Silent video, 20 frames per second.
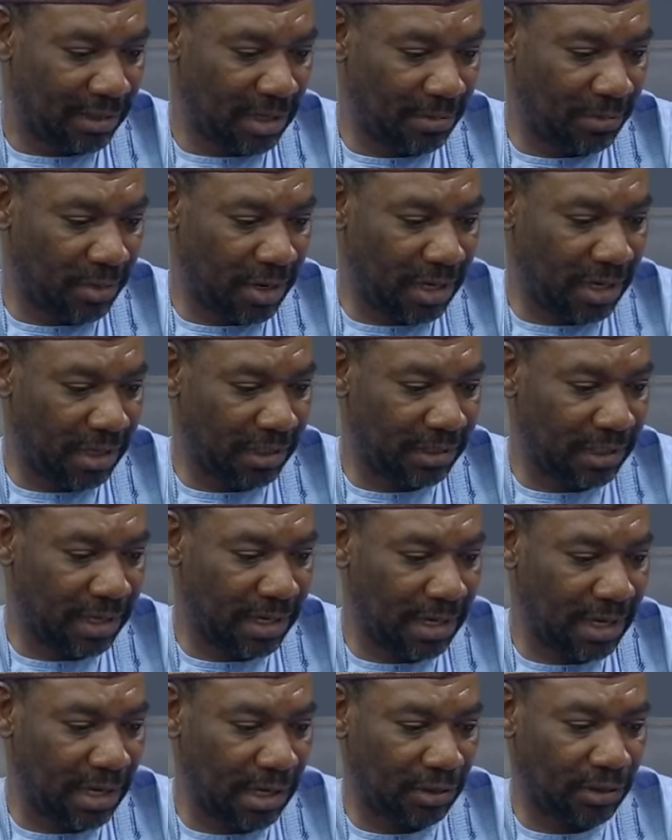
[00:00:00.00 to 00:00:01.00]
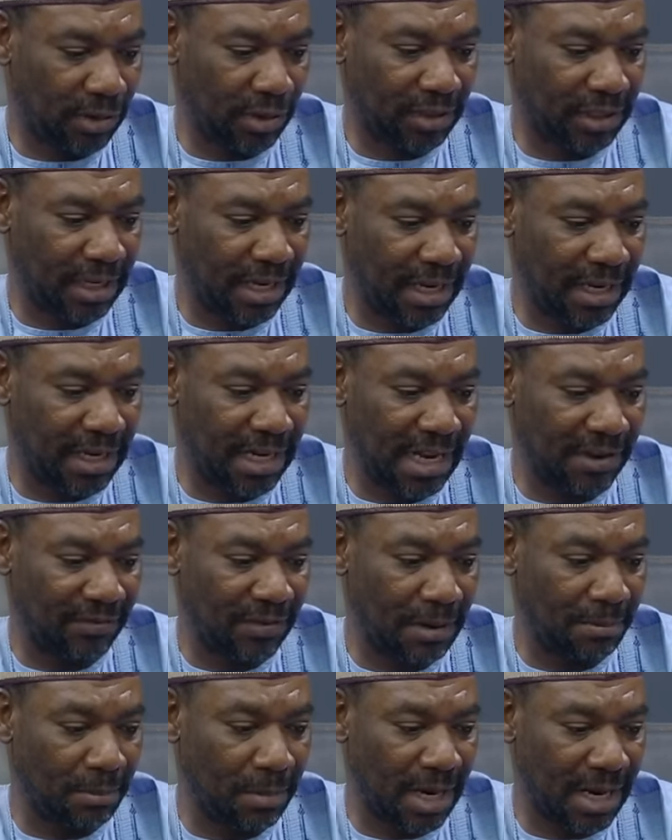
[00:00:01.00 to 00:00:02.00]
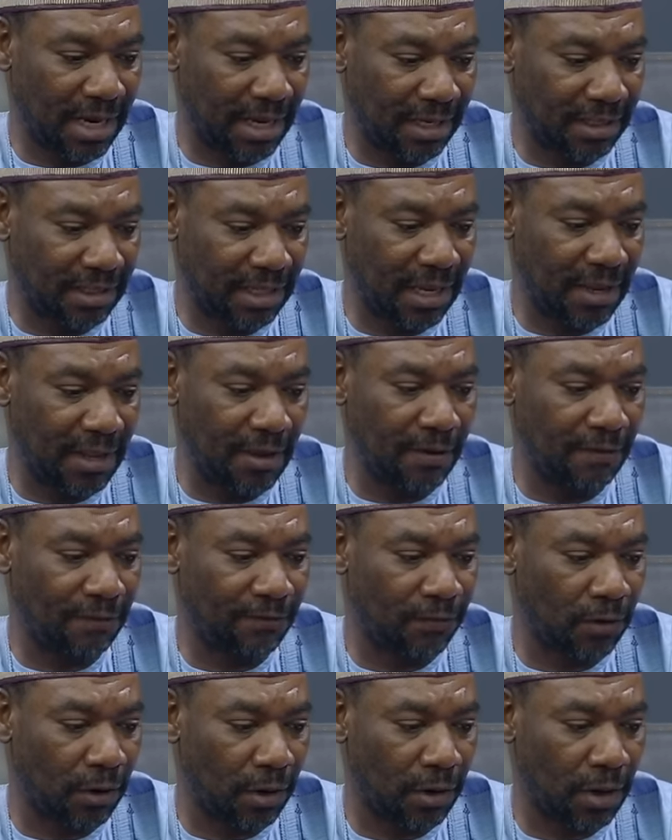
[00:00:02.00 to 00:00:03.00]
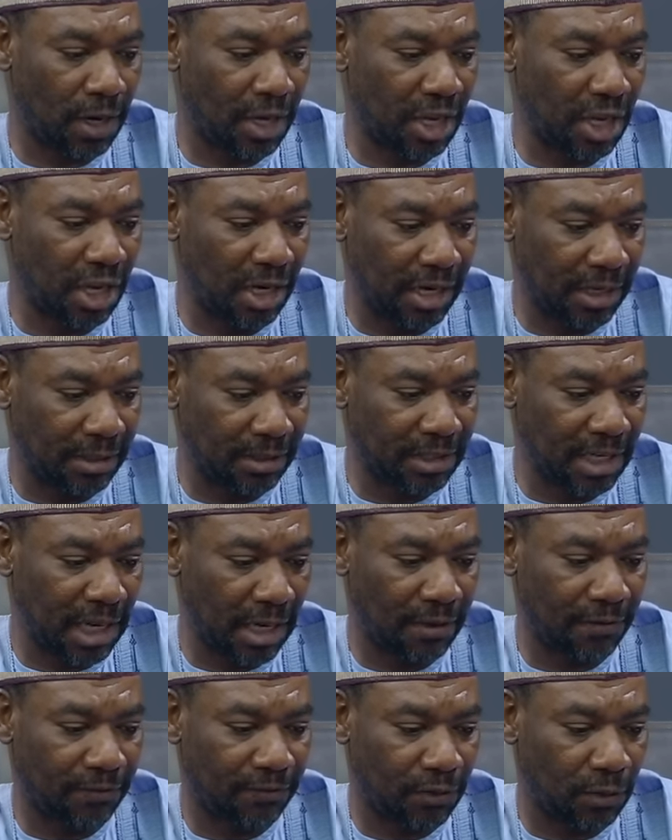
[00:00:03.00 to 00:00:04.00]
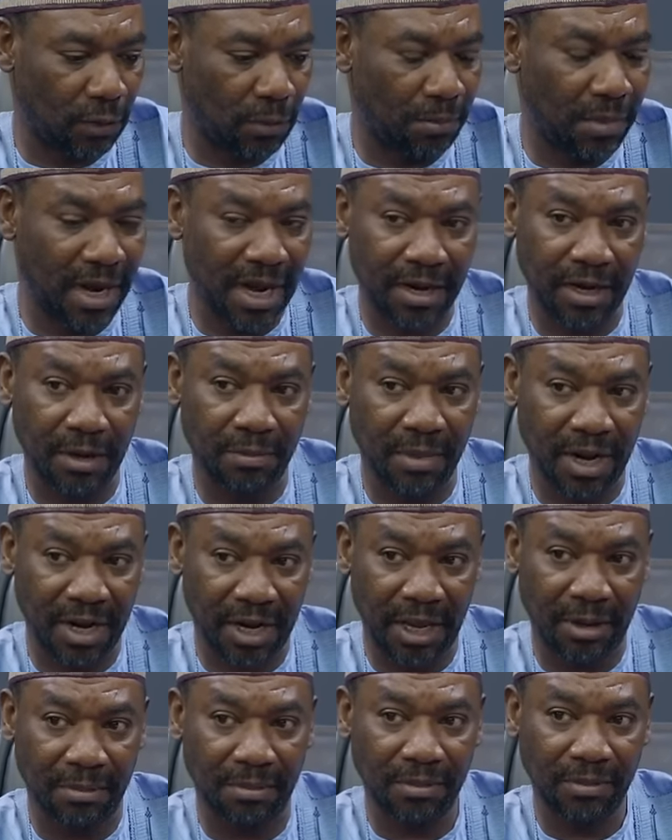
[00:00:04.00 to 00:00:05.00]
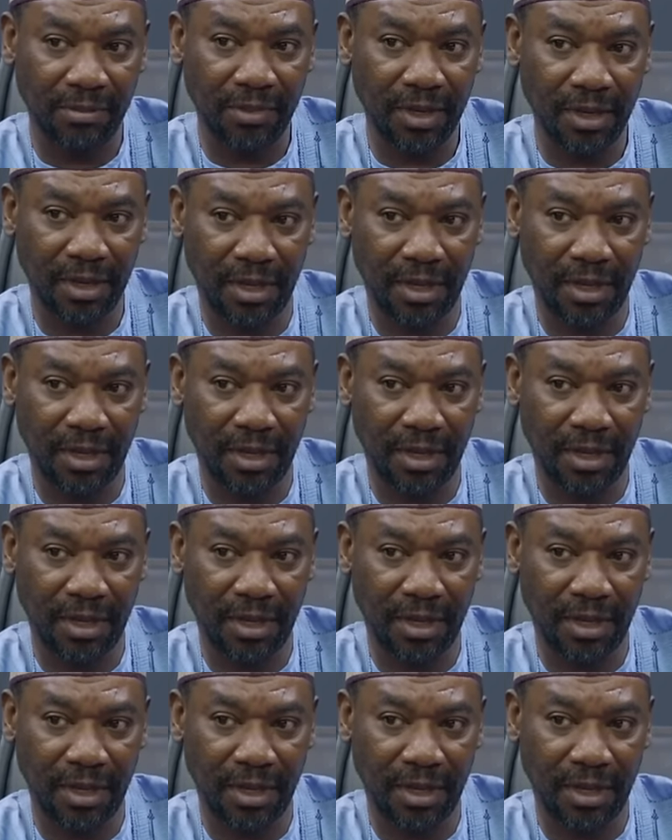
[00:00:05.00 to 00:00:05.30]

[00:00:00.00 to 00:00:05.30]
Somebody say it to say he never marry. Say him for kill himself to marry Mariam.